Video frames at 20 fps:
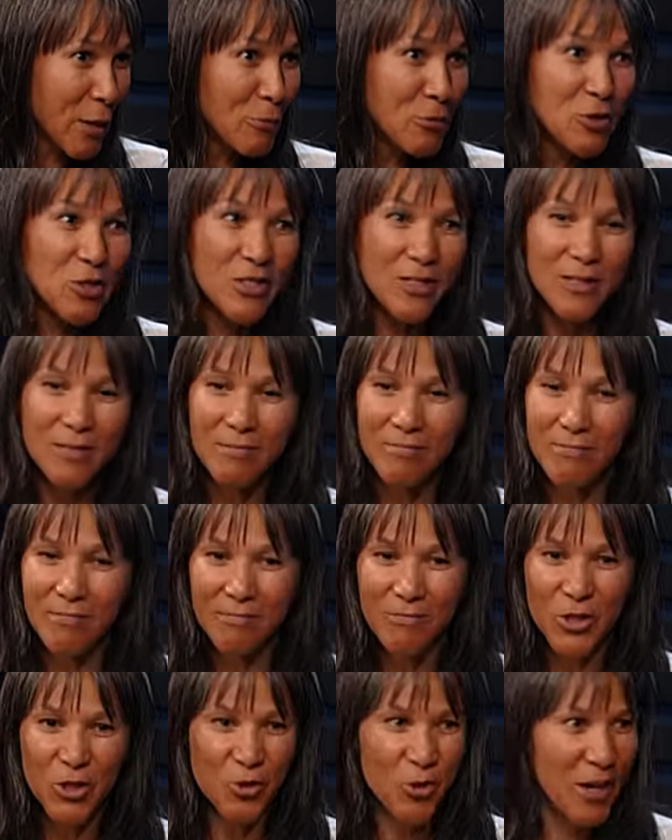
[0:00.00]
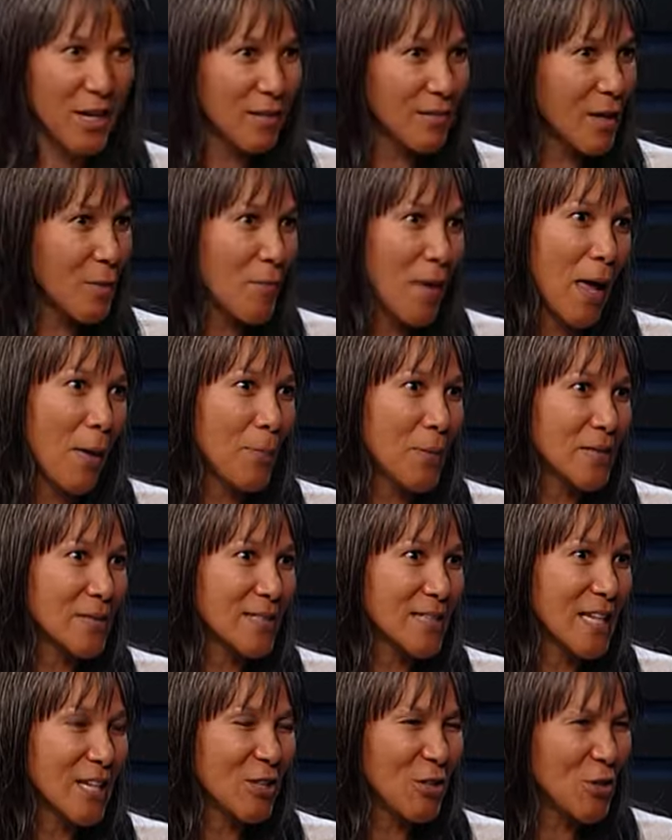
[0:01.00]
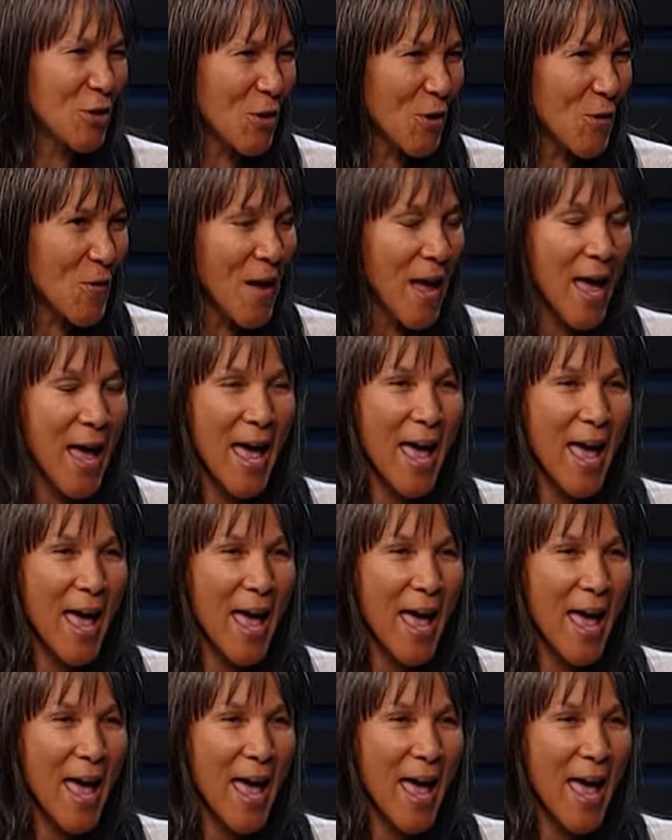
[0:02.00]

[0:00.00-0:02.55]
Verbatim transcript: It was just straight commandments, you know?